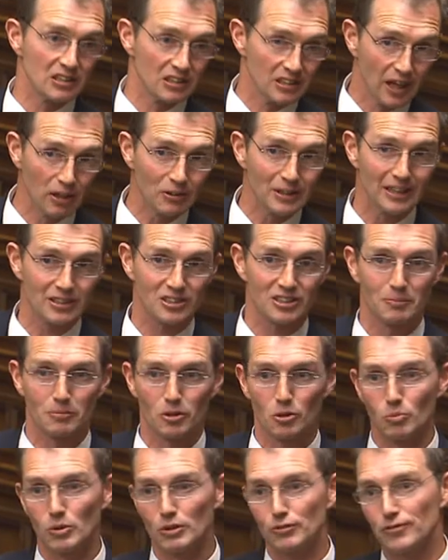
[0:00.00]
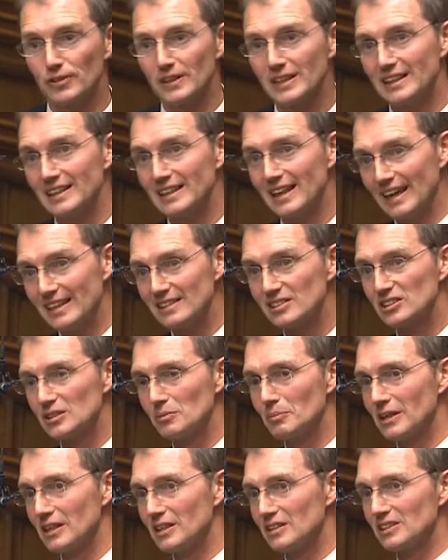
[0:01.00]
No doubt some of them were fleeing
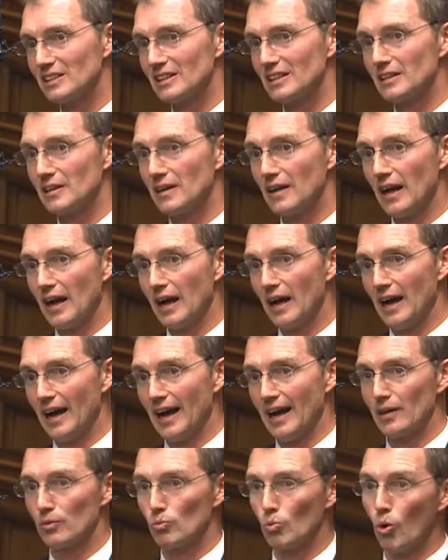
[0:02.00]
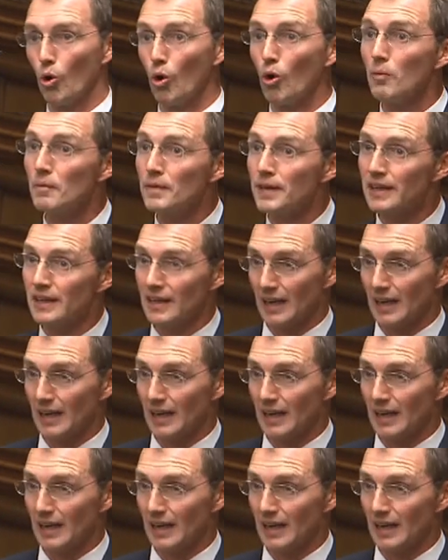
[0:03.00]
instability and war.